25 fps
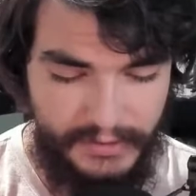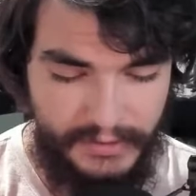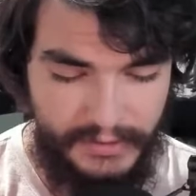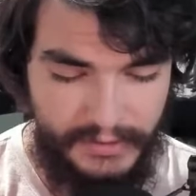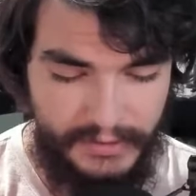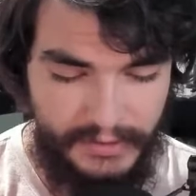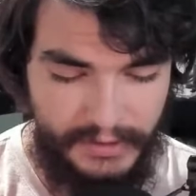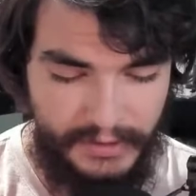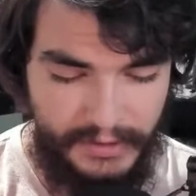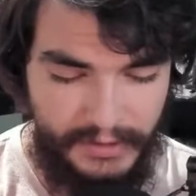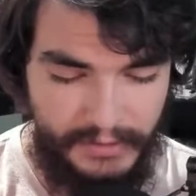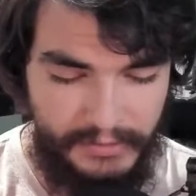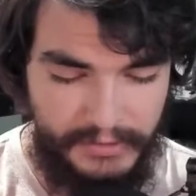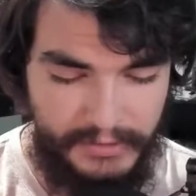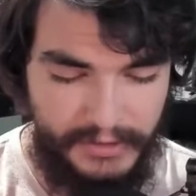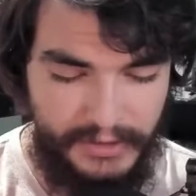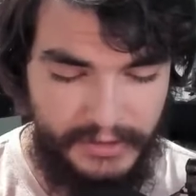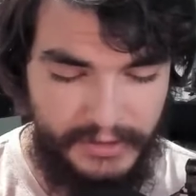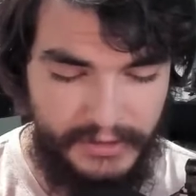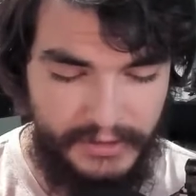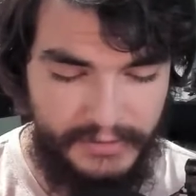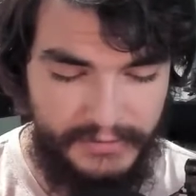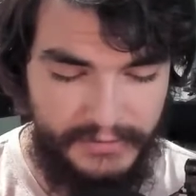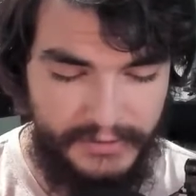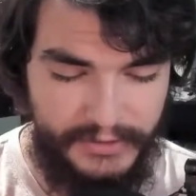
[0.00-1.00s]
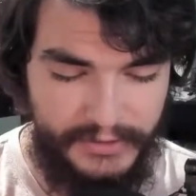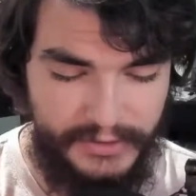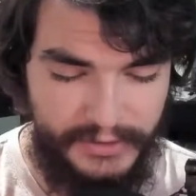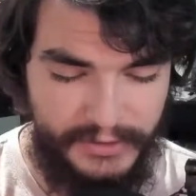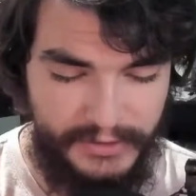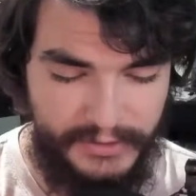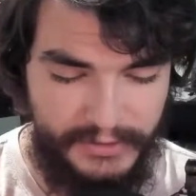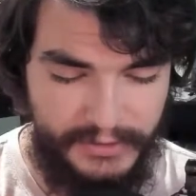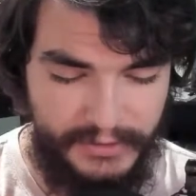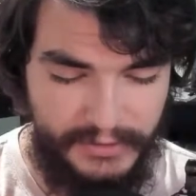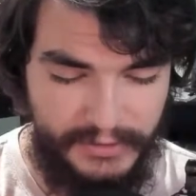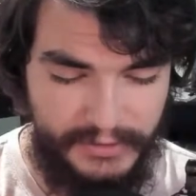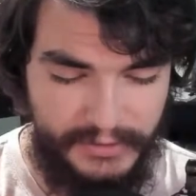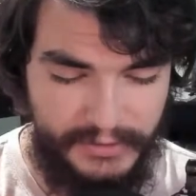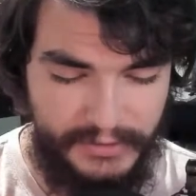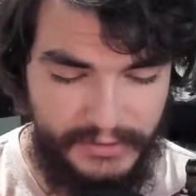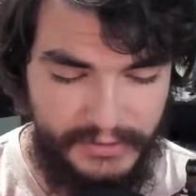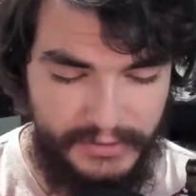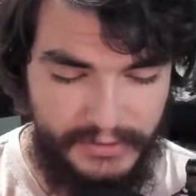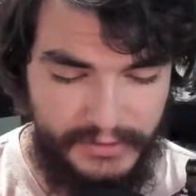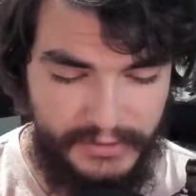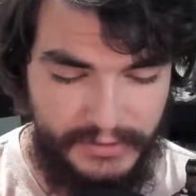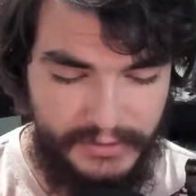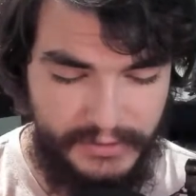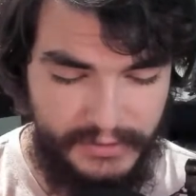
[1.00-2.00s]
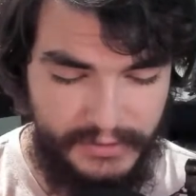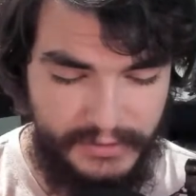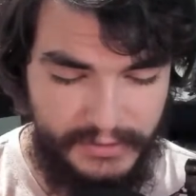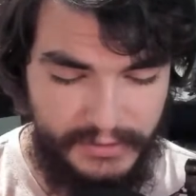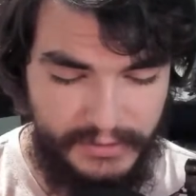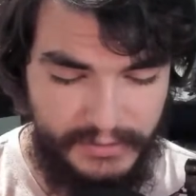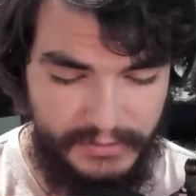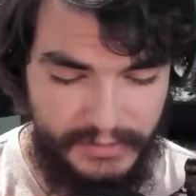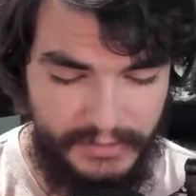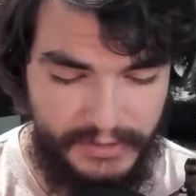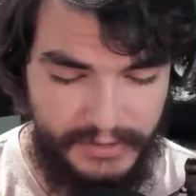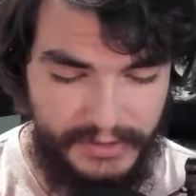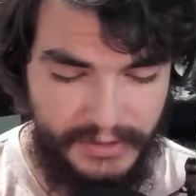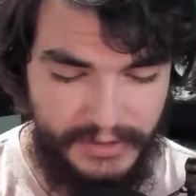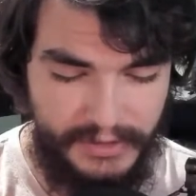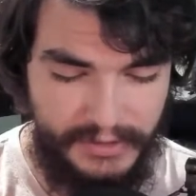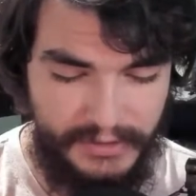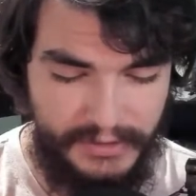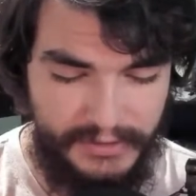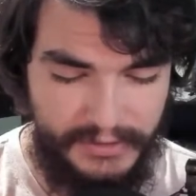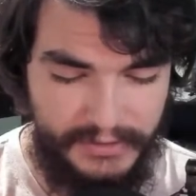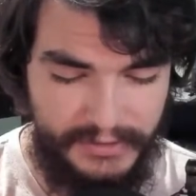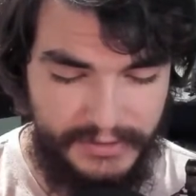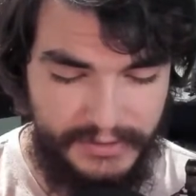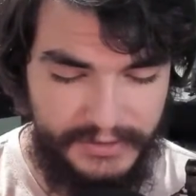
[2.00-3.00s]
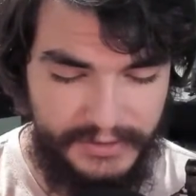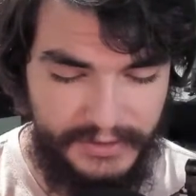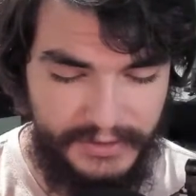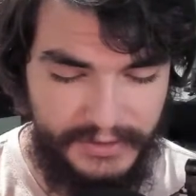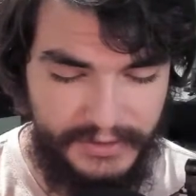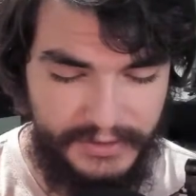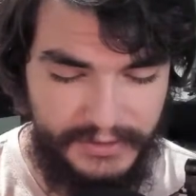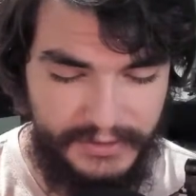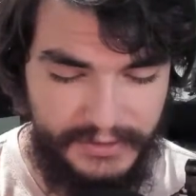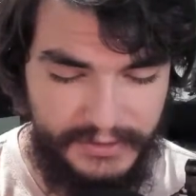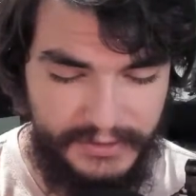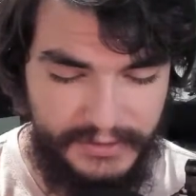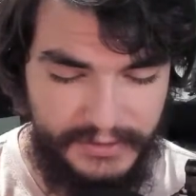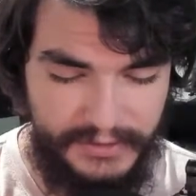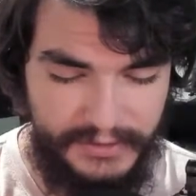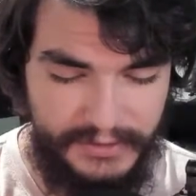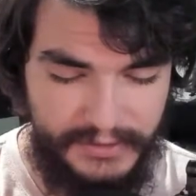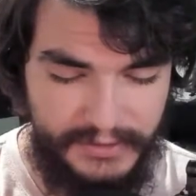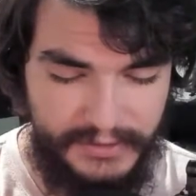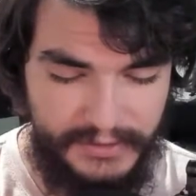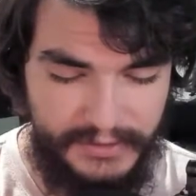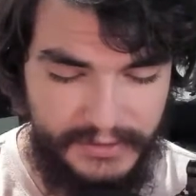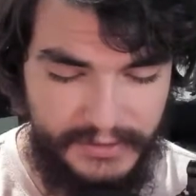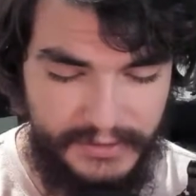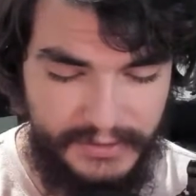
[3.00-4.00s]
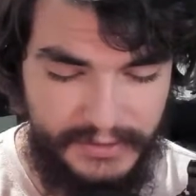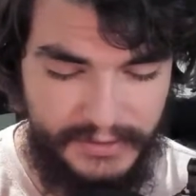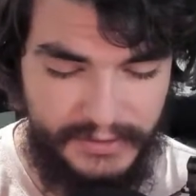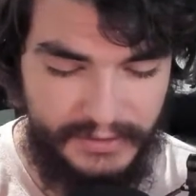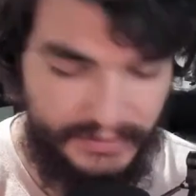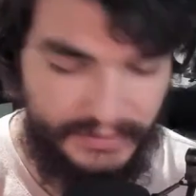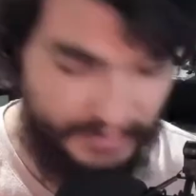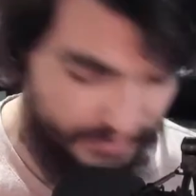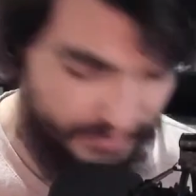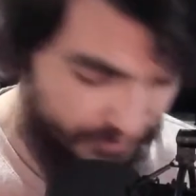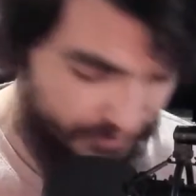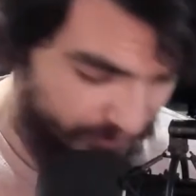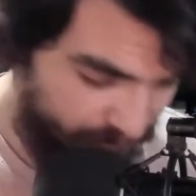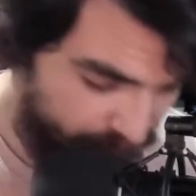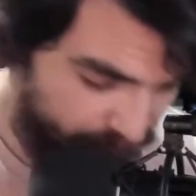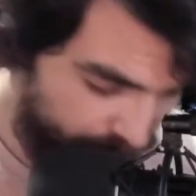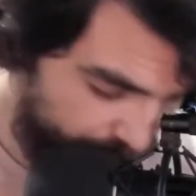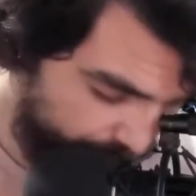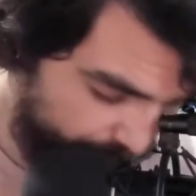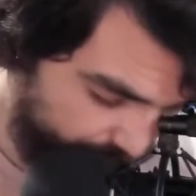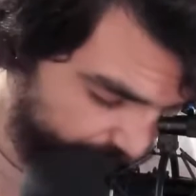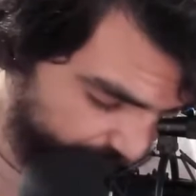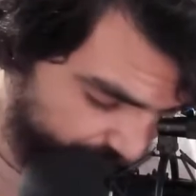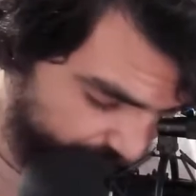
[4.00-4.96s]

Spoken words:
They play off each other, but they understand neither